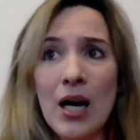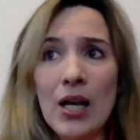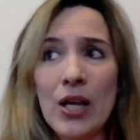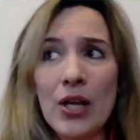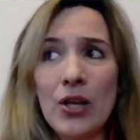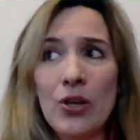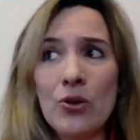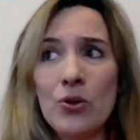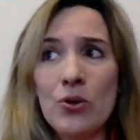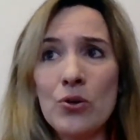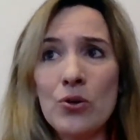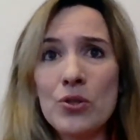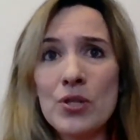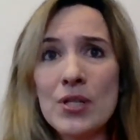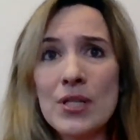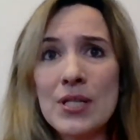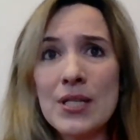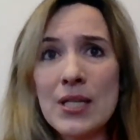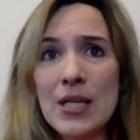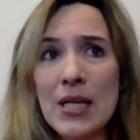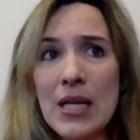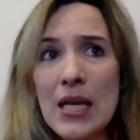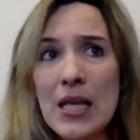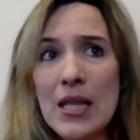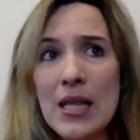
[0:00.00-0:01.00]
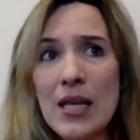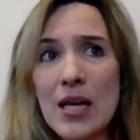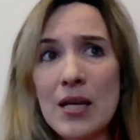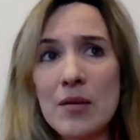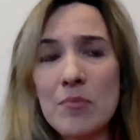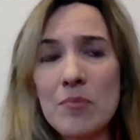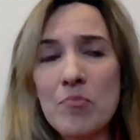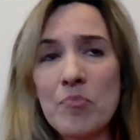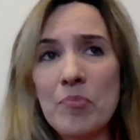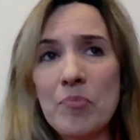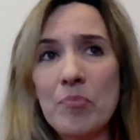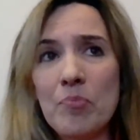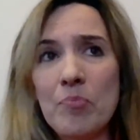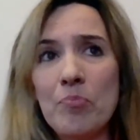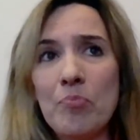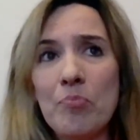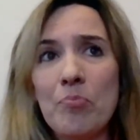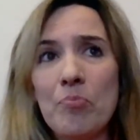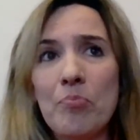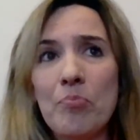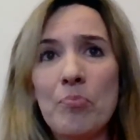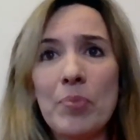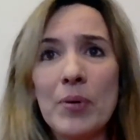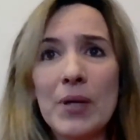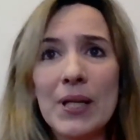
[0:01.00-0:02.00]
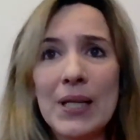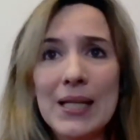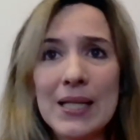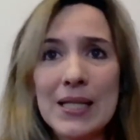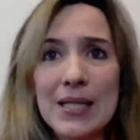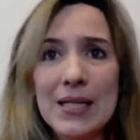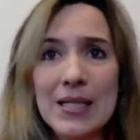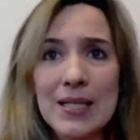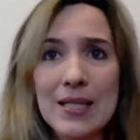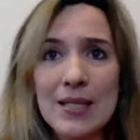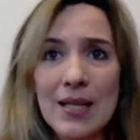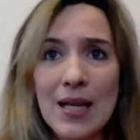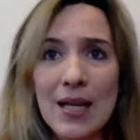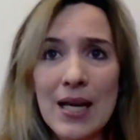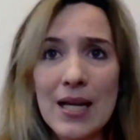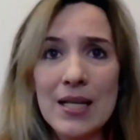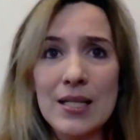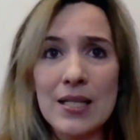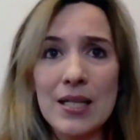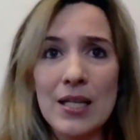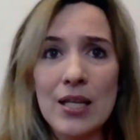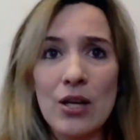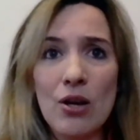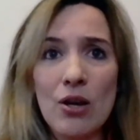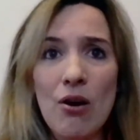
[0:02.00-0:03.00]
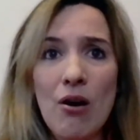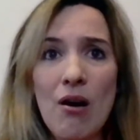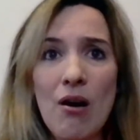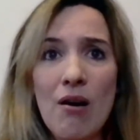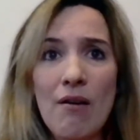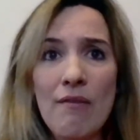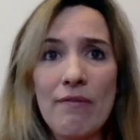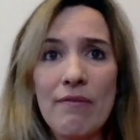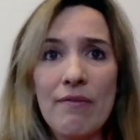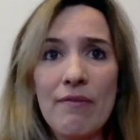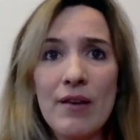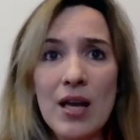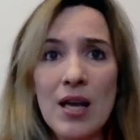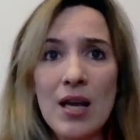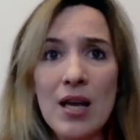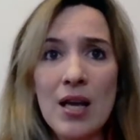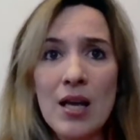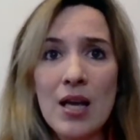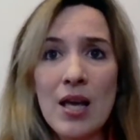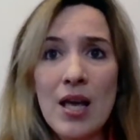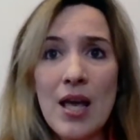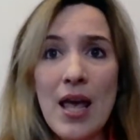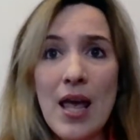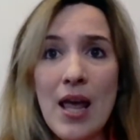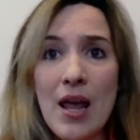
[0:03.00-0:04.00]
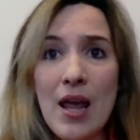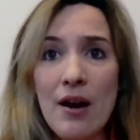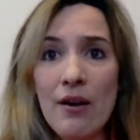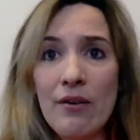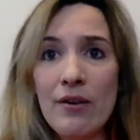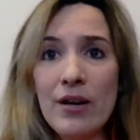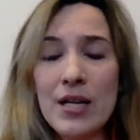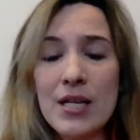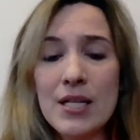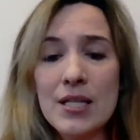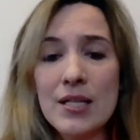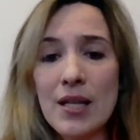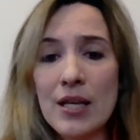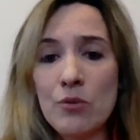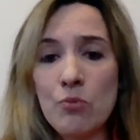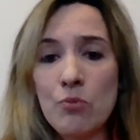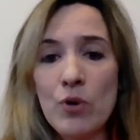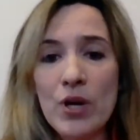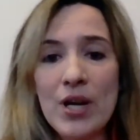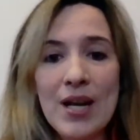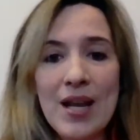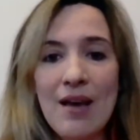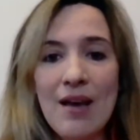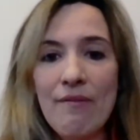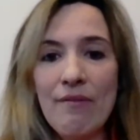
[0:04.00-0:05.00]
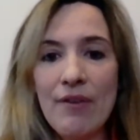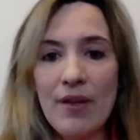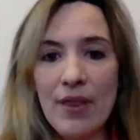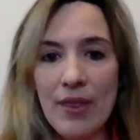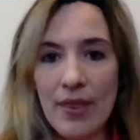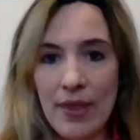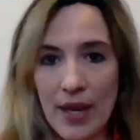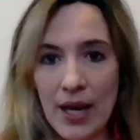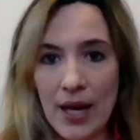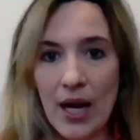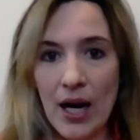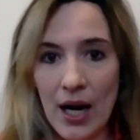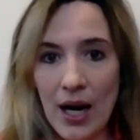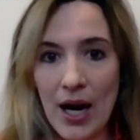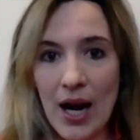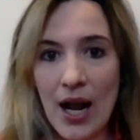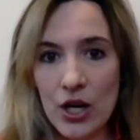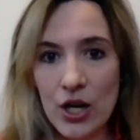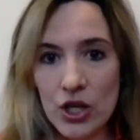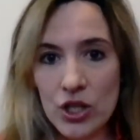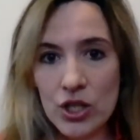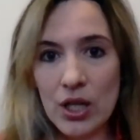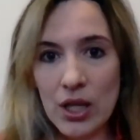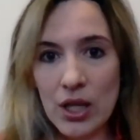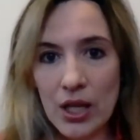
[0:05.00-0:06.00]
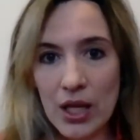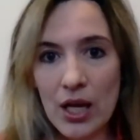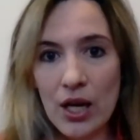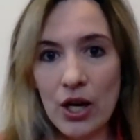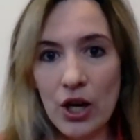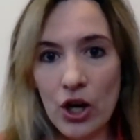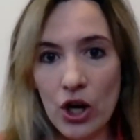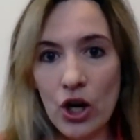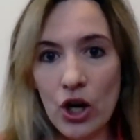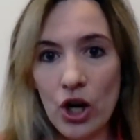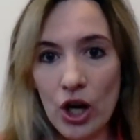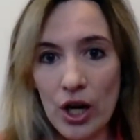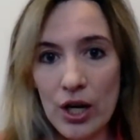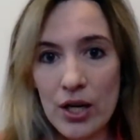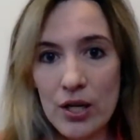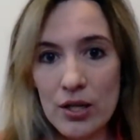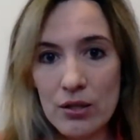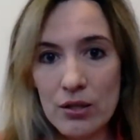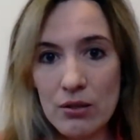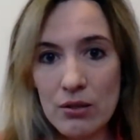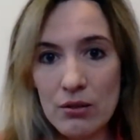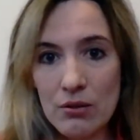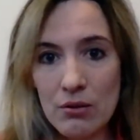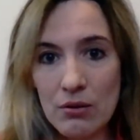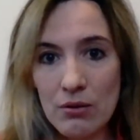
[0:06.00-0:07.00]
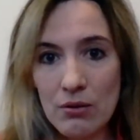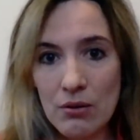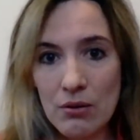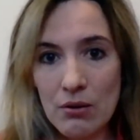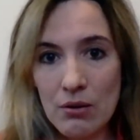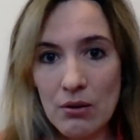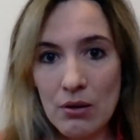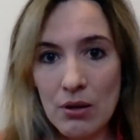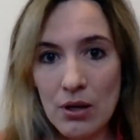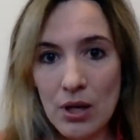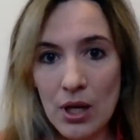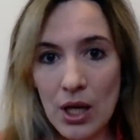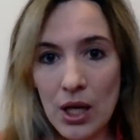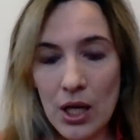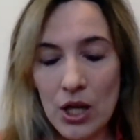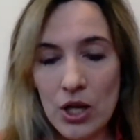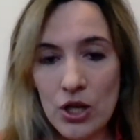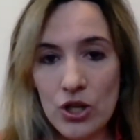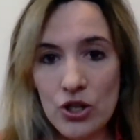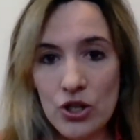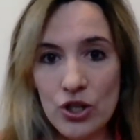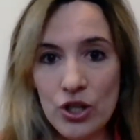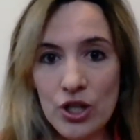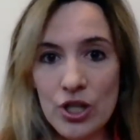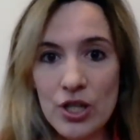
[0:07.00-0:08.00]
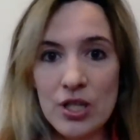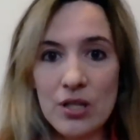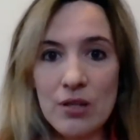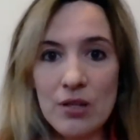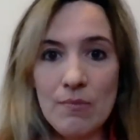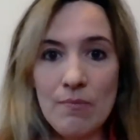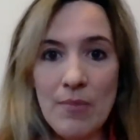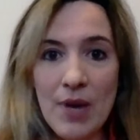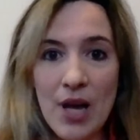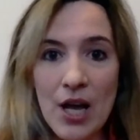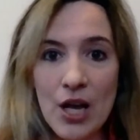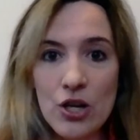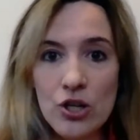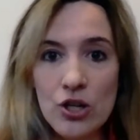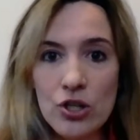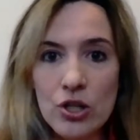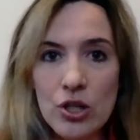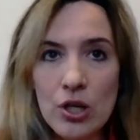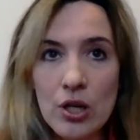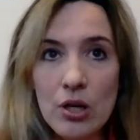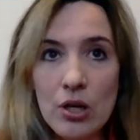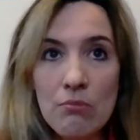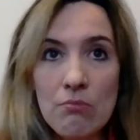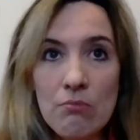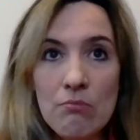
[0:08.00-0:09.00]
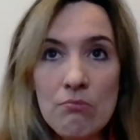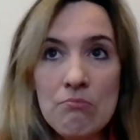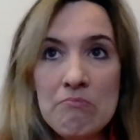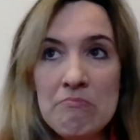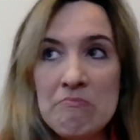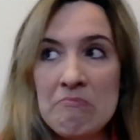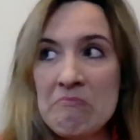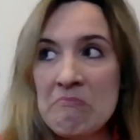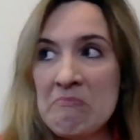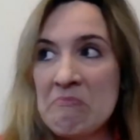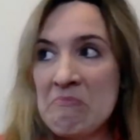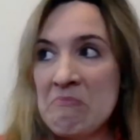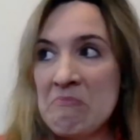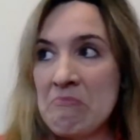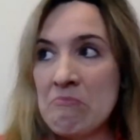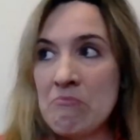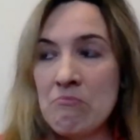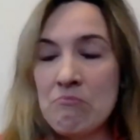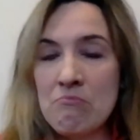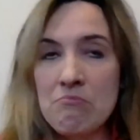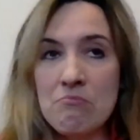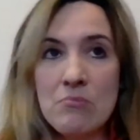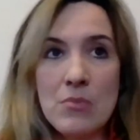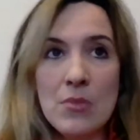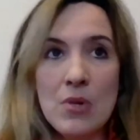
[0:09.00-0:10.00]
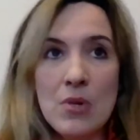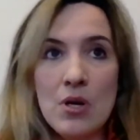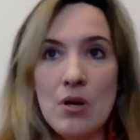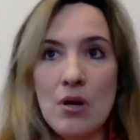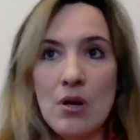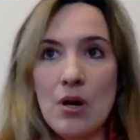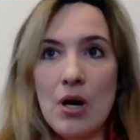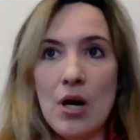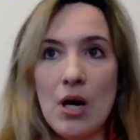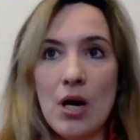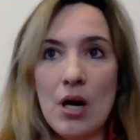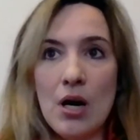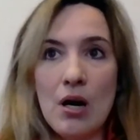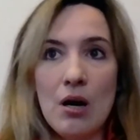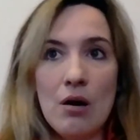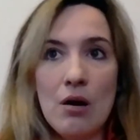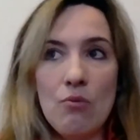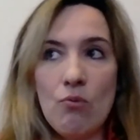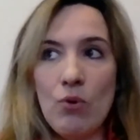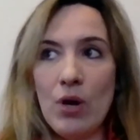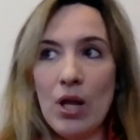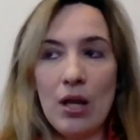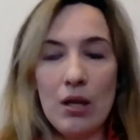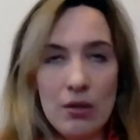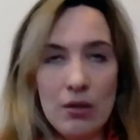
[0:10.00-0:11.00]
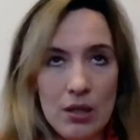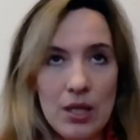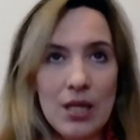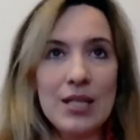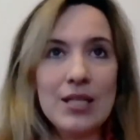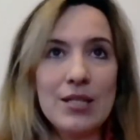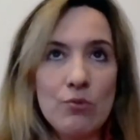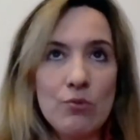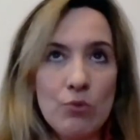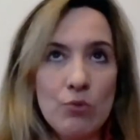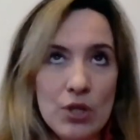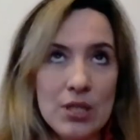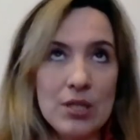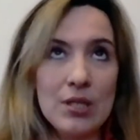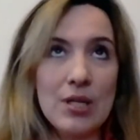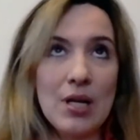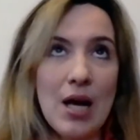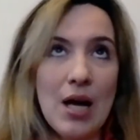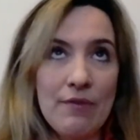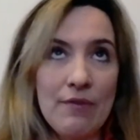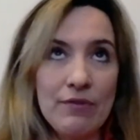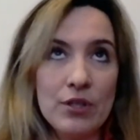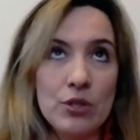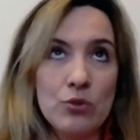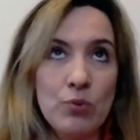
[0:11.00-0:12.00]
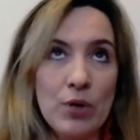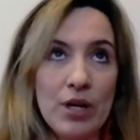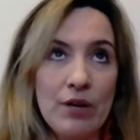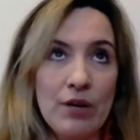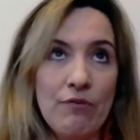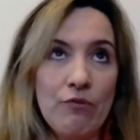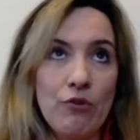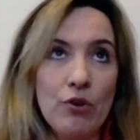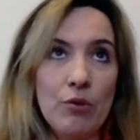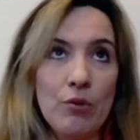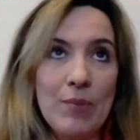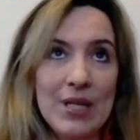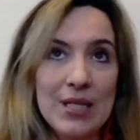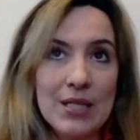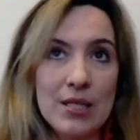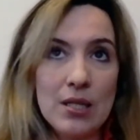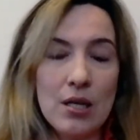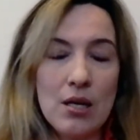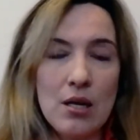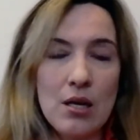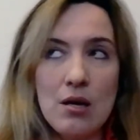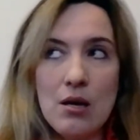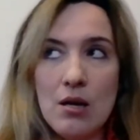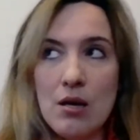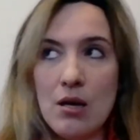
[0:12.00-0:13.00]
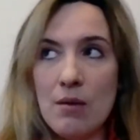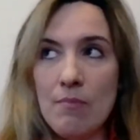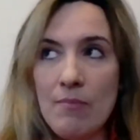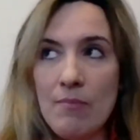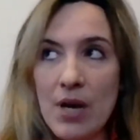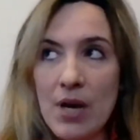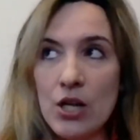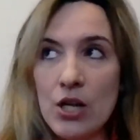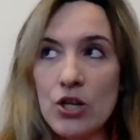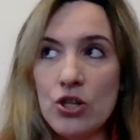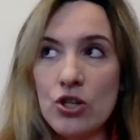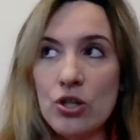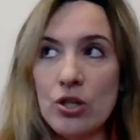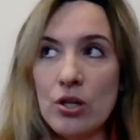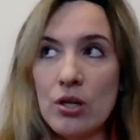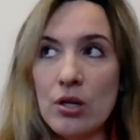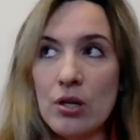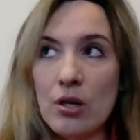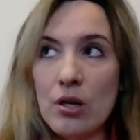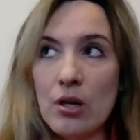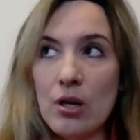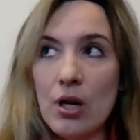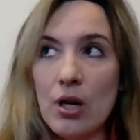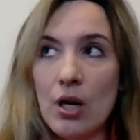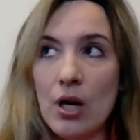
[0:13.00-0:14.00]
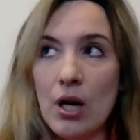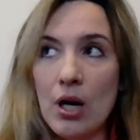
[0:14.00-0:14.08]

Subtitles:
you could see that politicizing of areas that were never there actually occurred. Just imagine, well, it was after 24th, but imagine